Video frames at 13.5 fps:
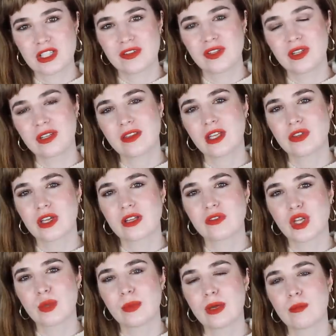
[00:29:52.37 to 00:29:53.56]
I feel like they look a
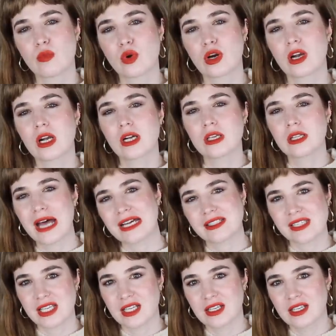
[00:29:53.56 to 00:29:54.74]
little bit more
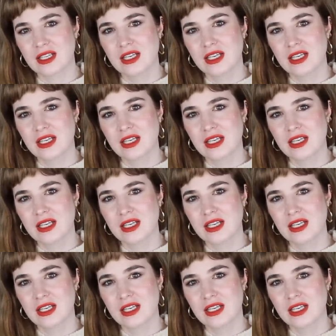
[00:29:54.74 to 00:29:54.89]
classic